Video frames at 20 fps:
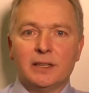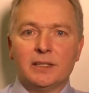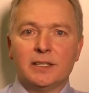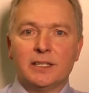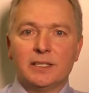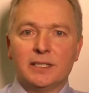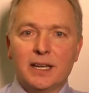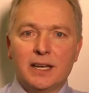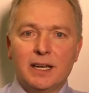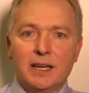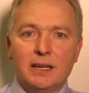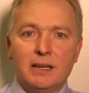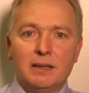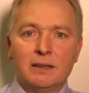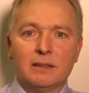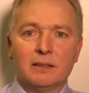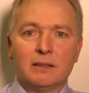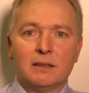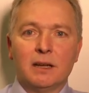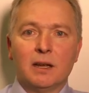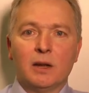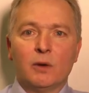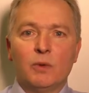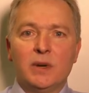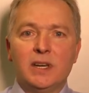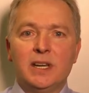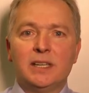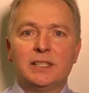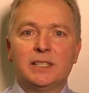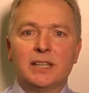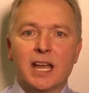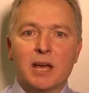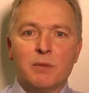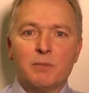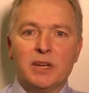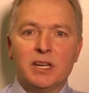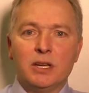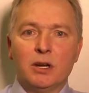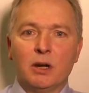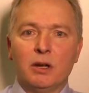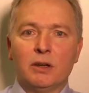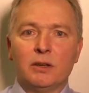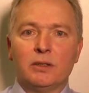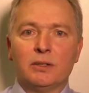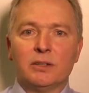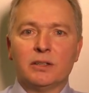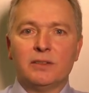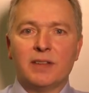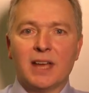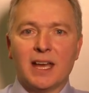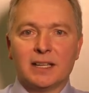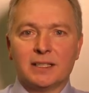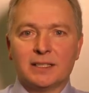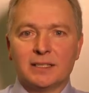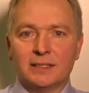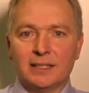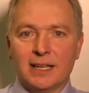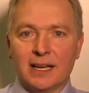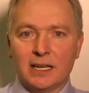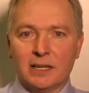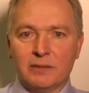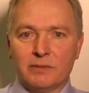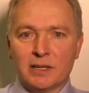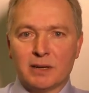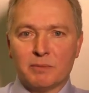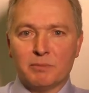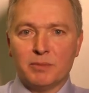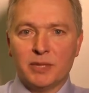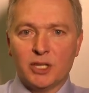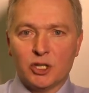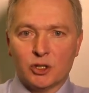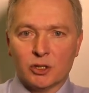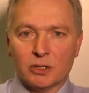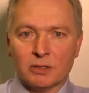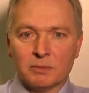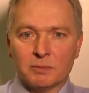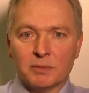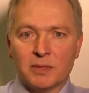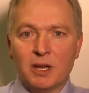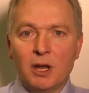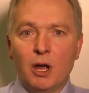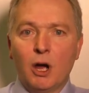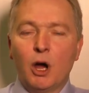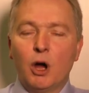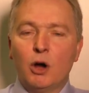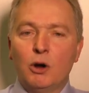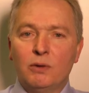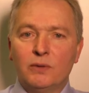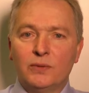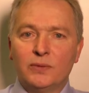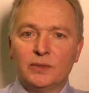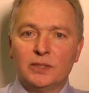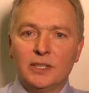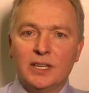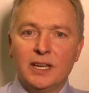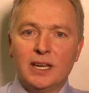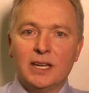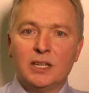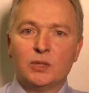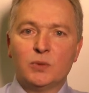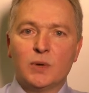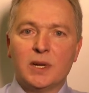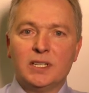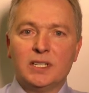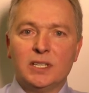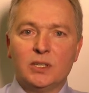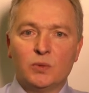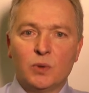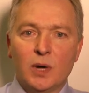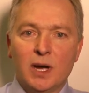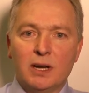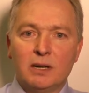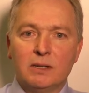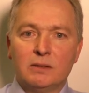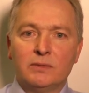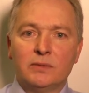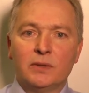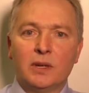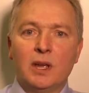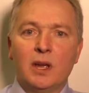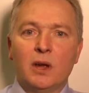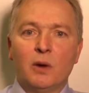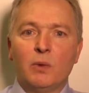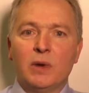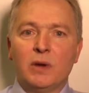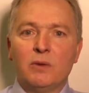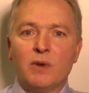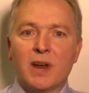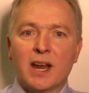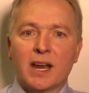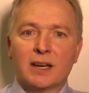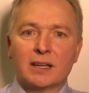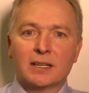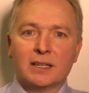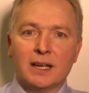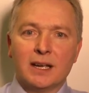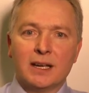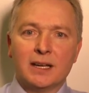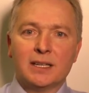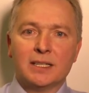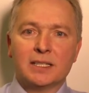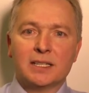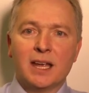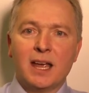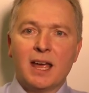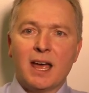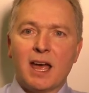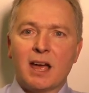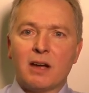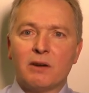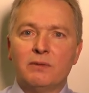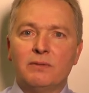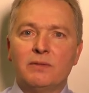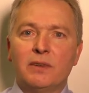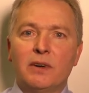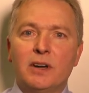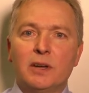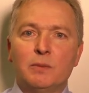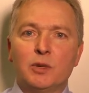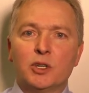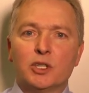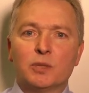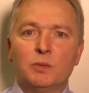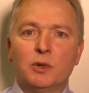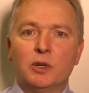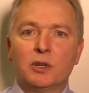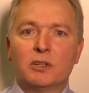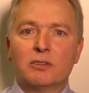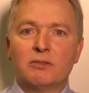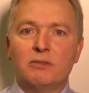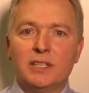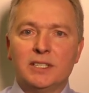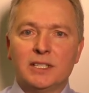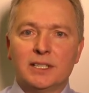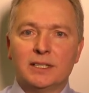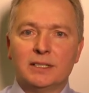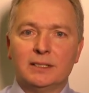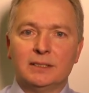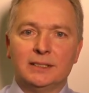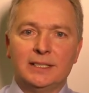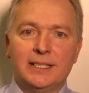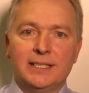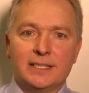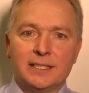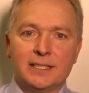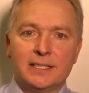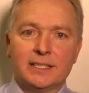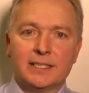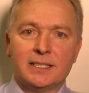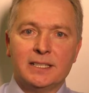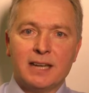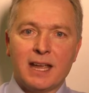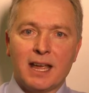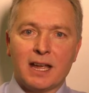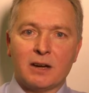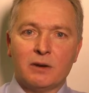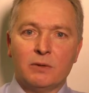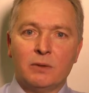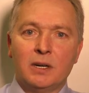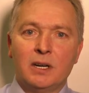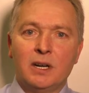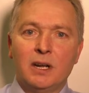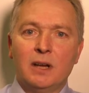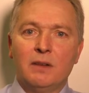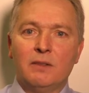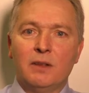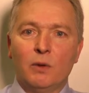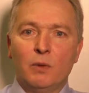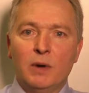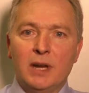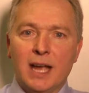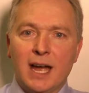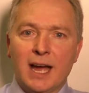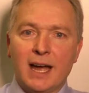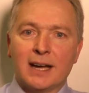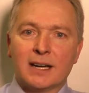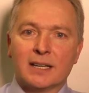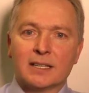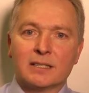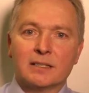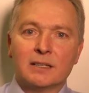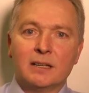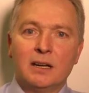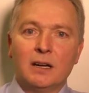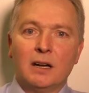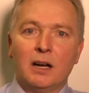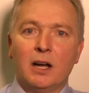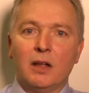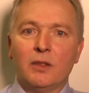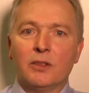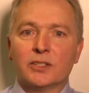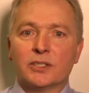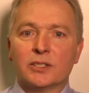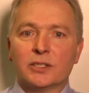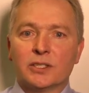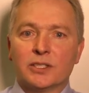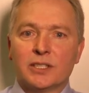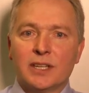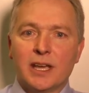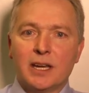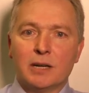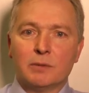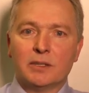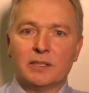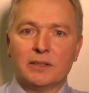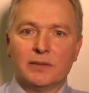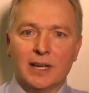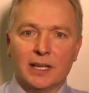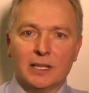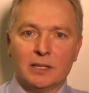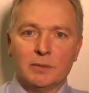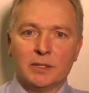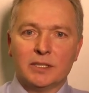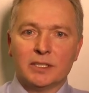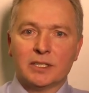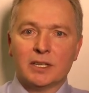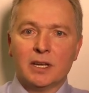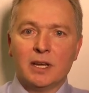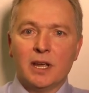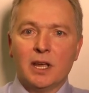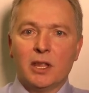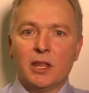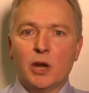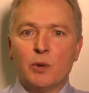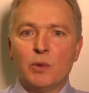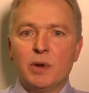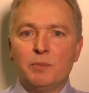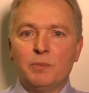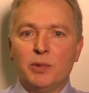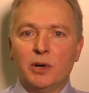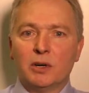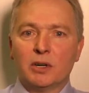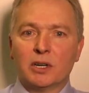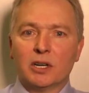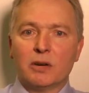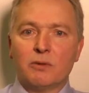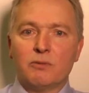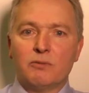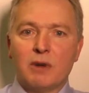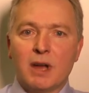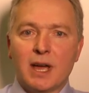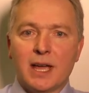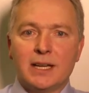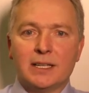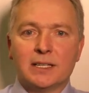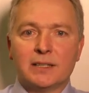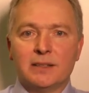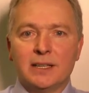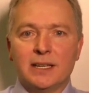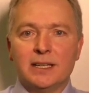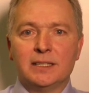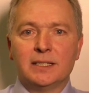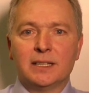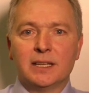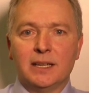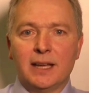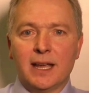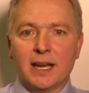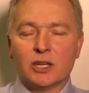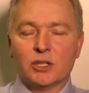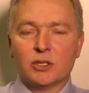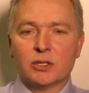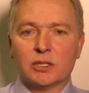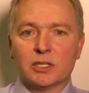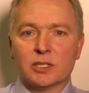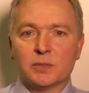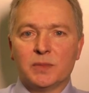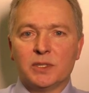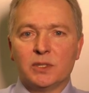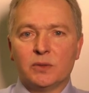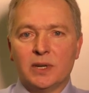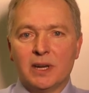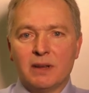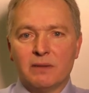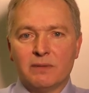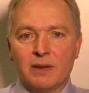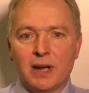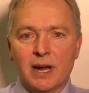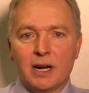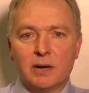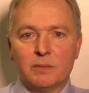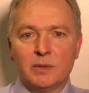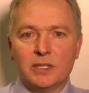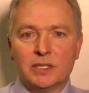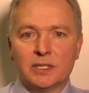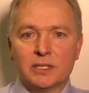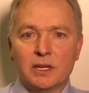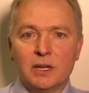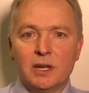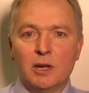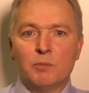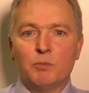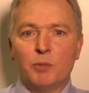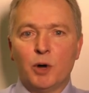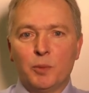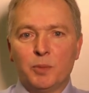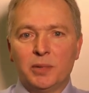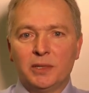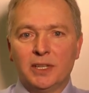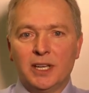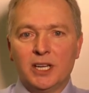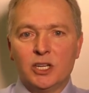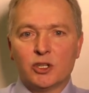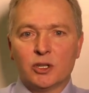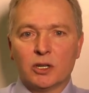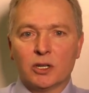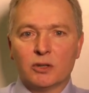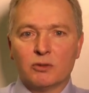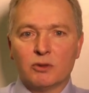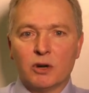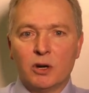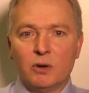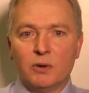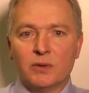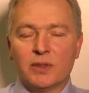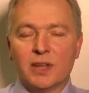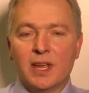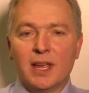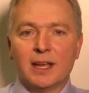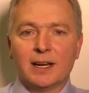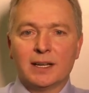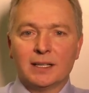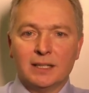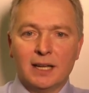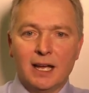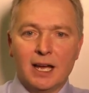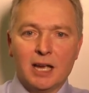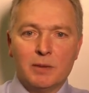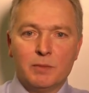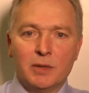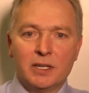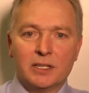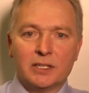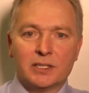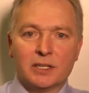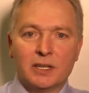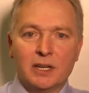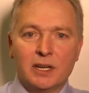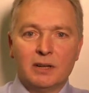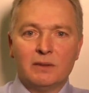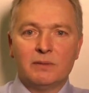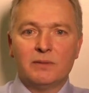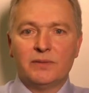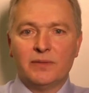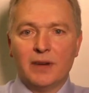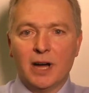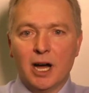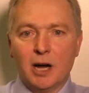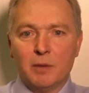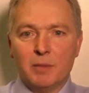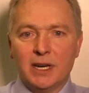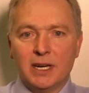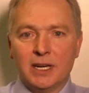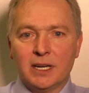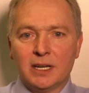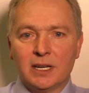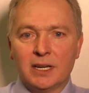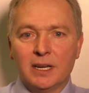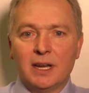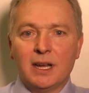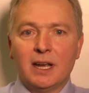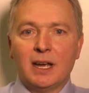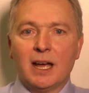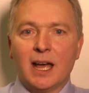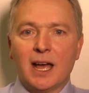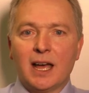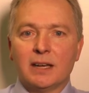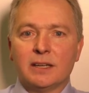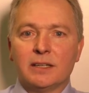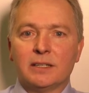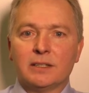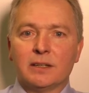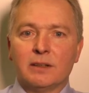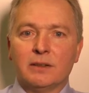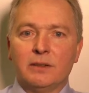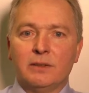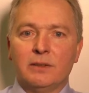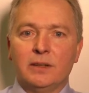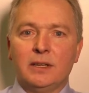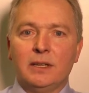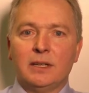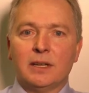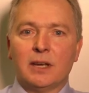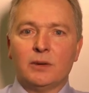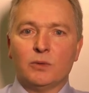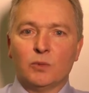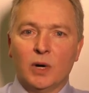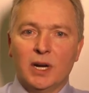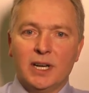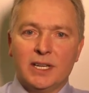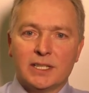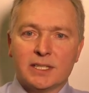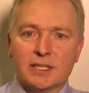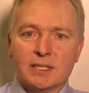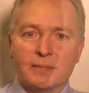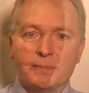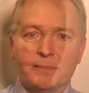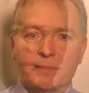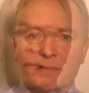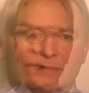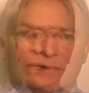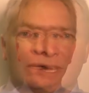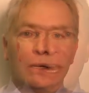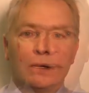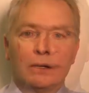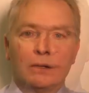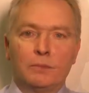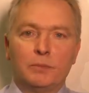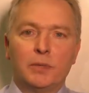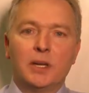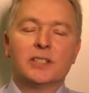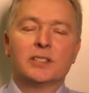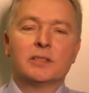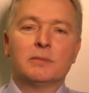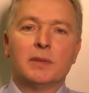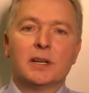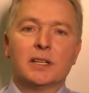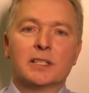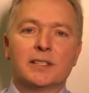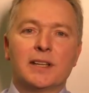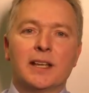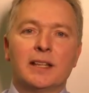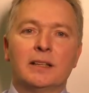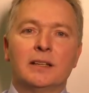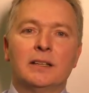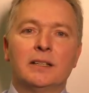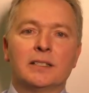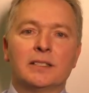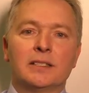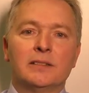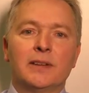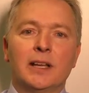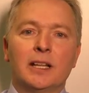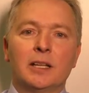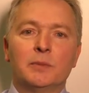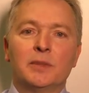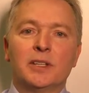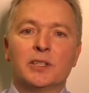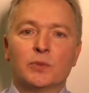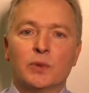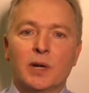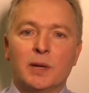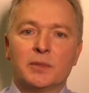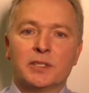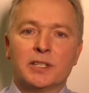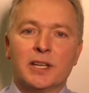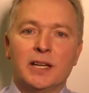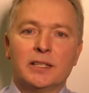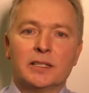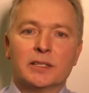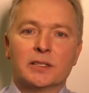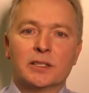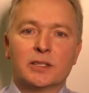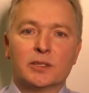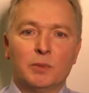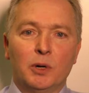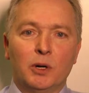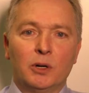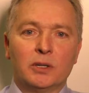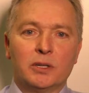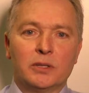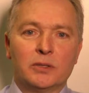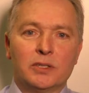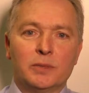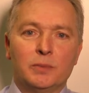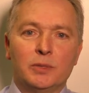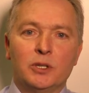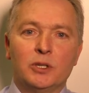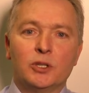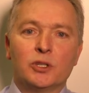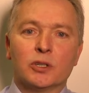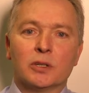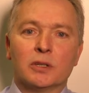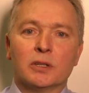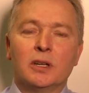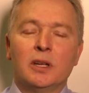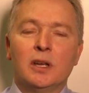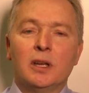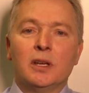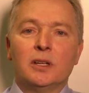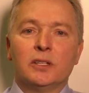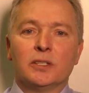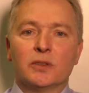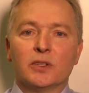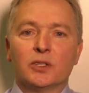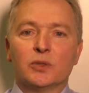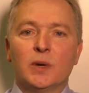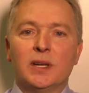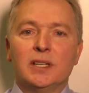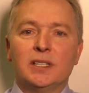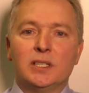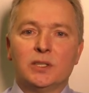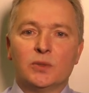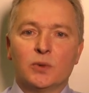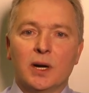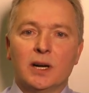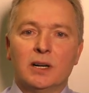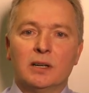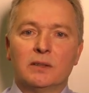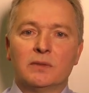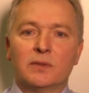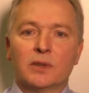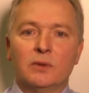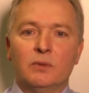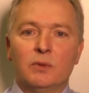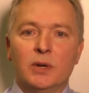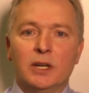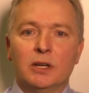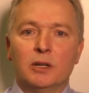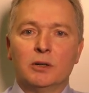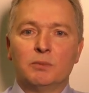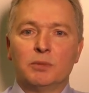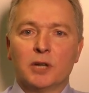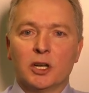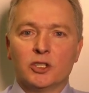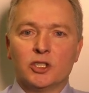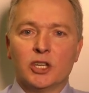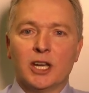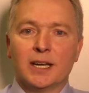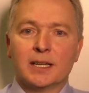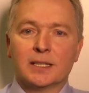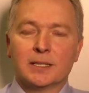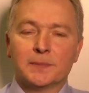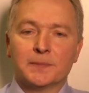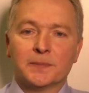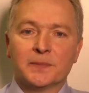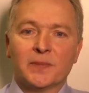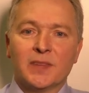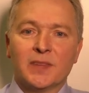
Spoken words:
Today, we need to get beyond that lack of ambition. Hopefully, in 2012, we recognise how very much more critical it is now that we act on the sustainable development, that we put right the interconnections between environment, population growth, climate, farming, and waste. Burson-Marsteller has developed this website as a small contribution to the 2012 Rio project.